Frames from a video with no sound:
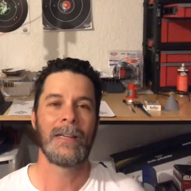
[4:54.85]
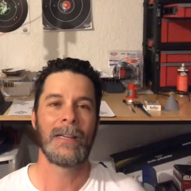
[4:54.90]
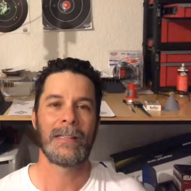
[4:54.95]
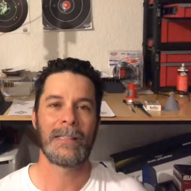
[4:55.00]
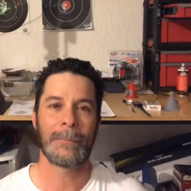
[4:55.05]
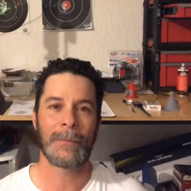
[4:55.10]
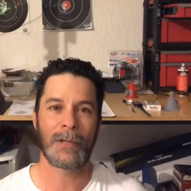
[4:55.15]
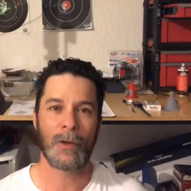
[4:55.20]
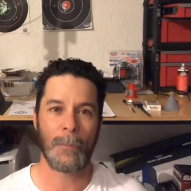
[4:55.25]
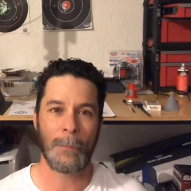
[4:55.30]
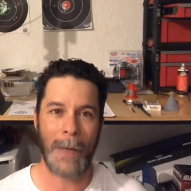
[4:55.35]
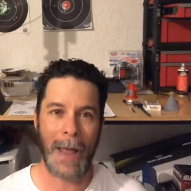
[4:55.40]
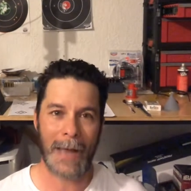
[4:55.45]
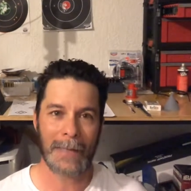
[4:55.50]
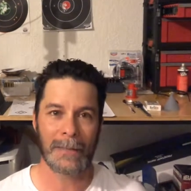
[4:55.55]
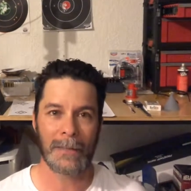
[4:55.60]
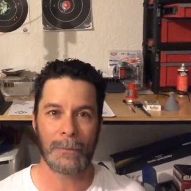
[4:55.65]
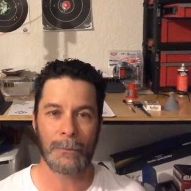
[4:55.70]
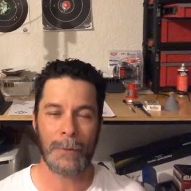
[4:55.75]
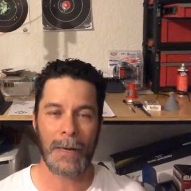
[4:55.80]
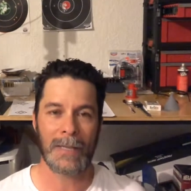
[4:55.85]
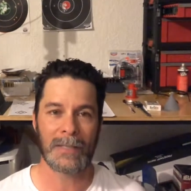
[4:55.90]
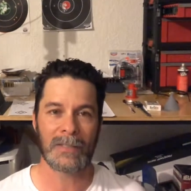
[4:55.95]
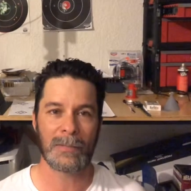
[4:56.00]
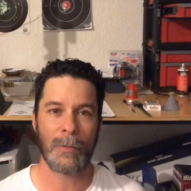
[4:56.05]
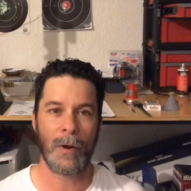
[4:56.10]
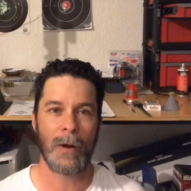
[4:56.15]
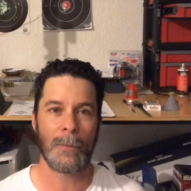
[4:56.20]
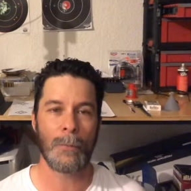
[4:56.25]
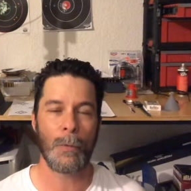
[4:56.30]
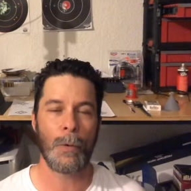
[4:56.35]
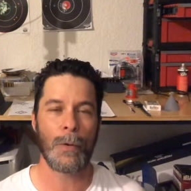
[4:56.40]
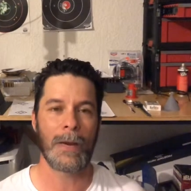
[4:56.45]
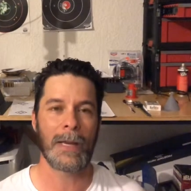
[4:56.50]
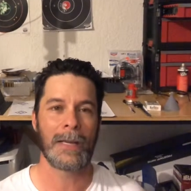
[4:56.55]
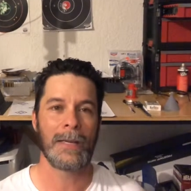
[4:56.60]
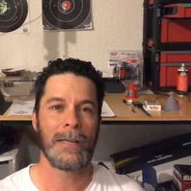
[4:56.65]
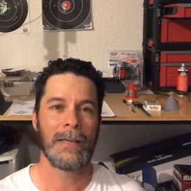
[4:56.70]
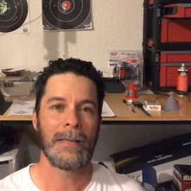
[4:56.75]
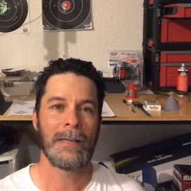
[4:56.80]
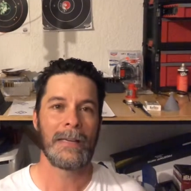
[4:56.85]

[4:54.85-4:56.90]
And I'm gonna go back to the range tomorrow morning,